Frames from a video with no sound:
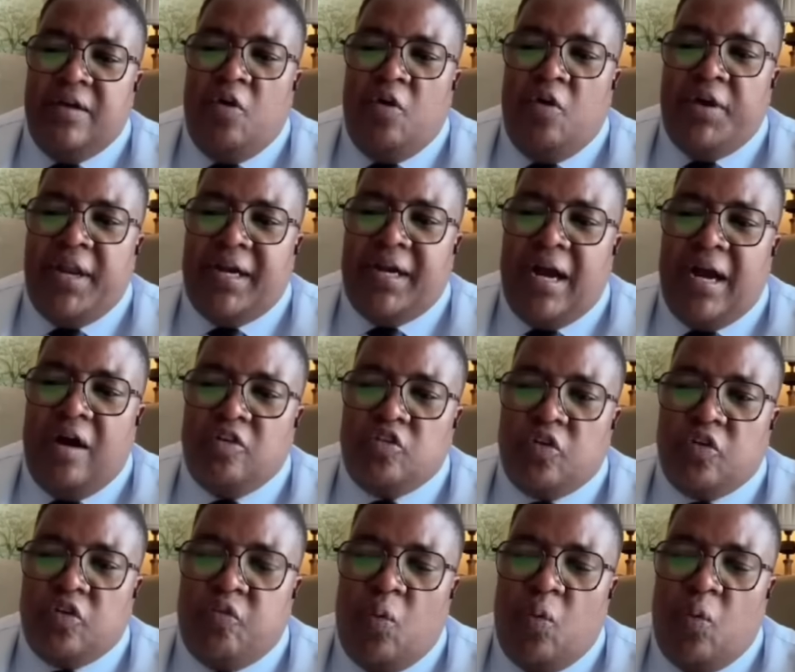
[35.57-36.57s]
on
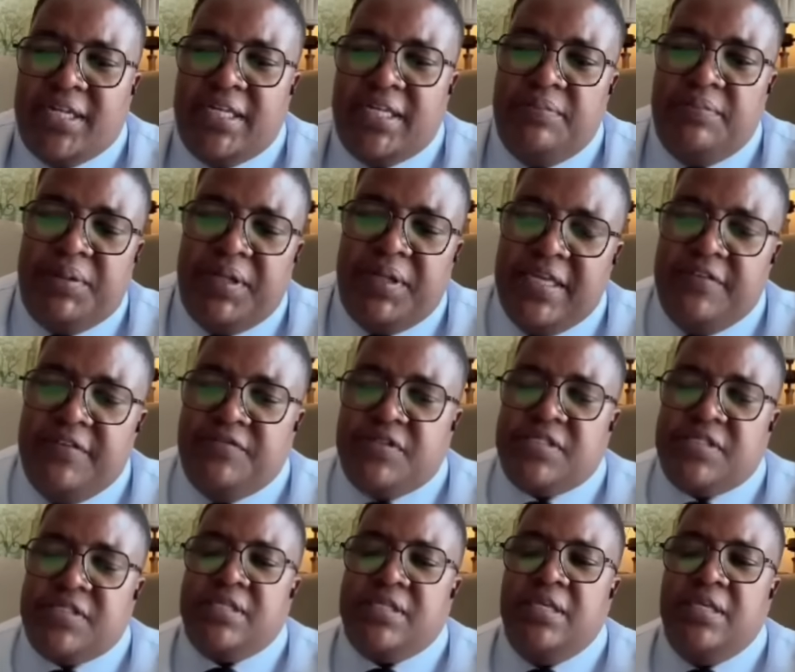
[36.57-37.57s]
account of what he
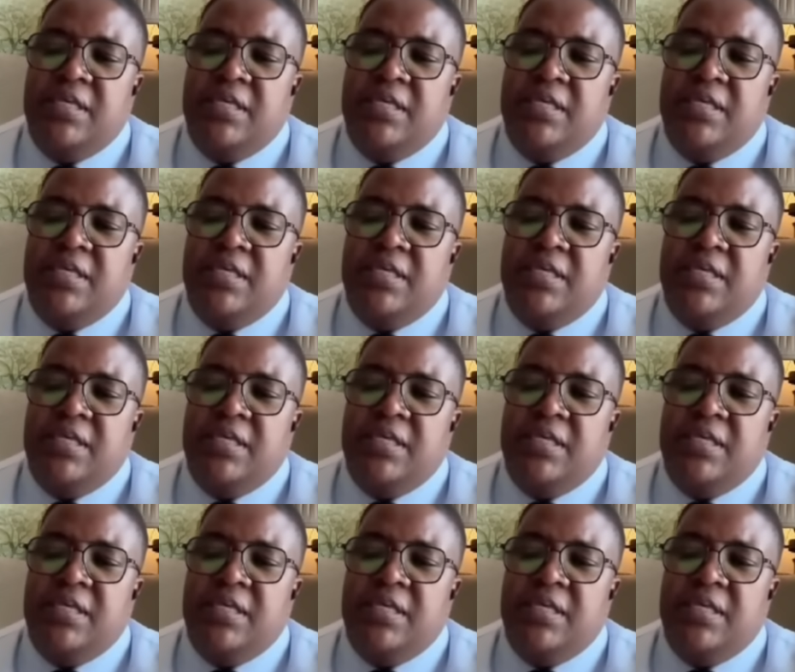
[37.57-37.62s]
believes